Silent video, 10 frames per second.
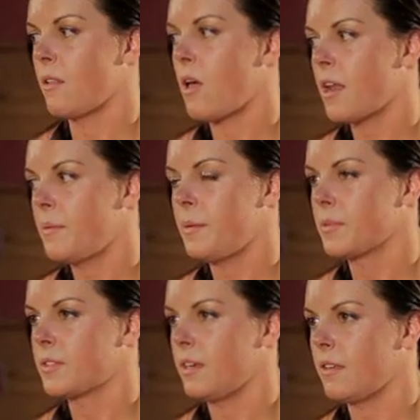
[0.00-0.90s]
A lot of
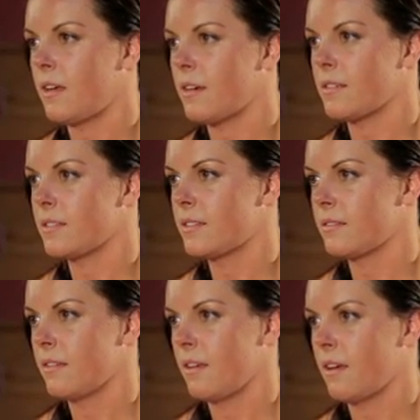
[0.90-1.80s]
people see it as
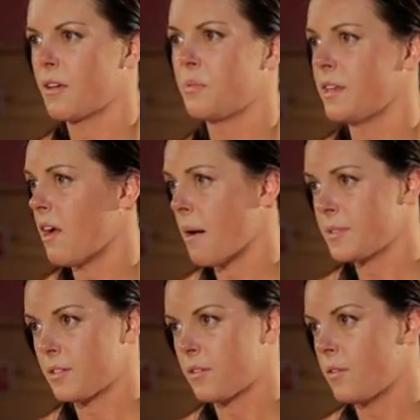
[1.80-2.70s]
a complete
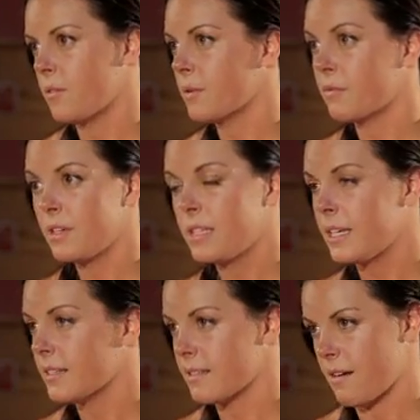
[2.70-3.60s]
obstacle, when
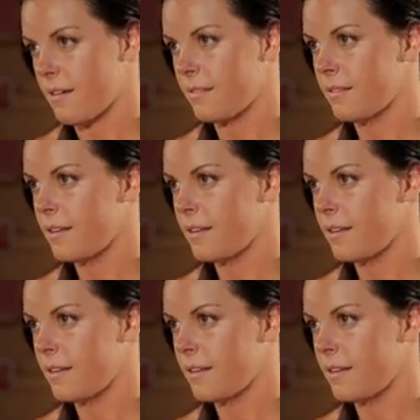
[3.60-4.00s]
really it's not.